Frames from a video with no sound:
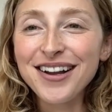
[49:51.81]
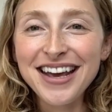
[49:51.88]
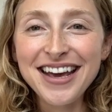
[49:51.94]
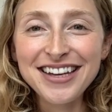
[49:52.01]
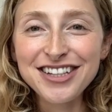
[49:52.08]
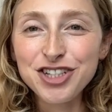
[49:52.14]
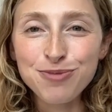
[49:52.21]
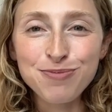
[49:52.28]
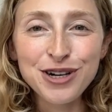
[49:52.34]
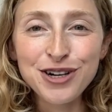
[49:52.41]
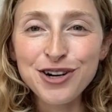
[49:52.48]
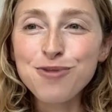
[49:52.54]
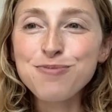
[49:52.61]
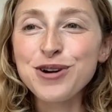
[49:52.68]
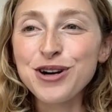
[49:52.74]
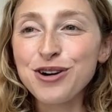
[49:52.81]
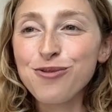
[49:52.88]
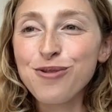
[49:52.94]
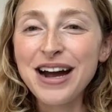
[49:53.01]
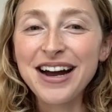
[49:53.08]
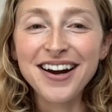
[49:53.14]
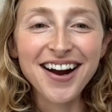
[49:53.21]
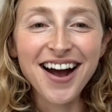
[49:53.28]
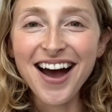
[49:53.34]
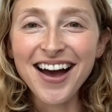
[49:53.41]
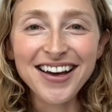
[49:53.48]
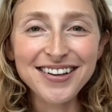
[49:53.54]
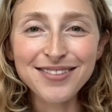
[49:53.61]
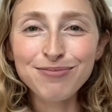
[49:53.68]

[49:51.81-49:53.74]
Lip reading: a Jupyter notebook where I,